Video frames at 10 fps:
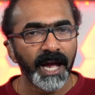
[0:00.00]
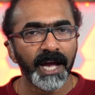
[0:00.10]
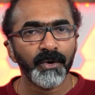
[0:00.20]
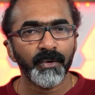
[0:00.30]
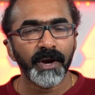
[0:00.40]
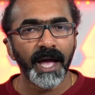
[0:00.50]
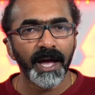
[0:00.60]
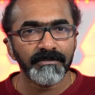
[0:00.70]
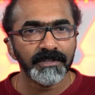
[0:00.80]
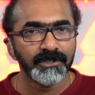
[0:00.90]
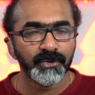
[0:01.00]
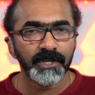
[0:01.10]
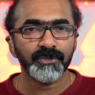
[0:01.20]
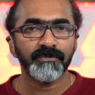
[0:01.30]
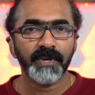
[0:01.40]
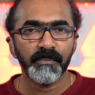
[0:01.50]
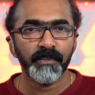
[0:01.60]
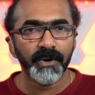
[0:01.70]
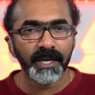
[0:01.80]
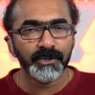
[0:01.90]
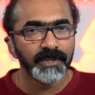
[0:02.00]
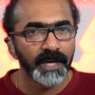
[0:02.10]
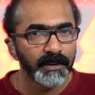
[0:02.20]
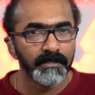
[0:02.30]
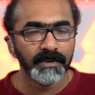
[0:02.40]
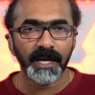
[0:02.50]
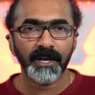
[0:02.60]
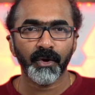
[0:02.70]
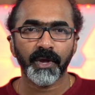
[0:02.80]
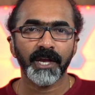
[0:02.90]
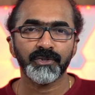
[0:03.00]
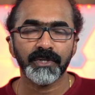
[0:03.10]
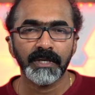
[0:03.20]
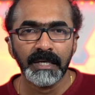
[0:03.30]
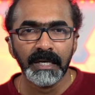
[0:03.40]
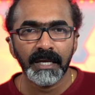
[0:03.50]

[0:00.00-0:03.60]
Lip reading: I don't have the stress of commuting to that location,